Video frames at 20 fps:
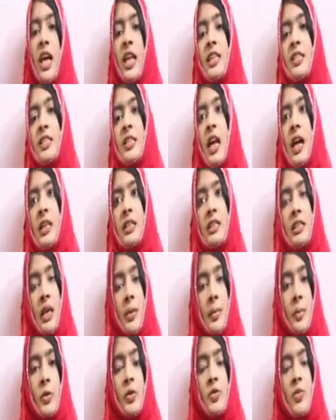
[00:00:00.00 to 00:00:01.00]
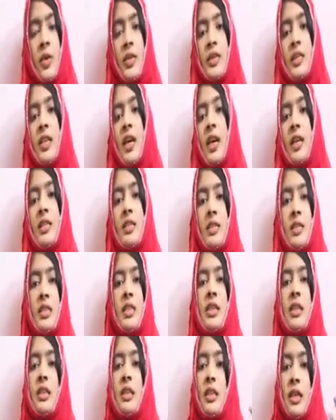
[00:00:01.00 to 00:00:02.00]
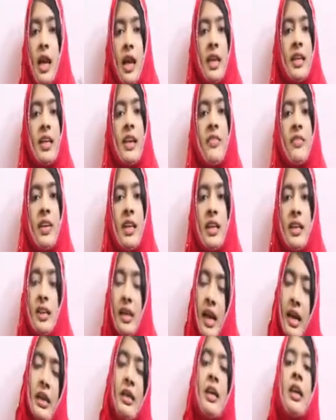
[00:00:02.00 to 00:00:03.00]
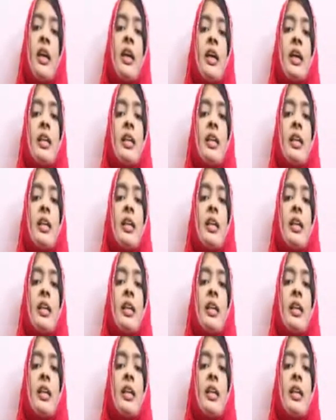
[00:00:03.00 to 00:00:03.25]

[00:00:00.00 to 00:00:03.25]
and suppose when they are seen under ultraviolet light,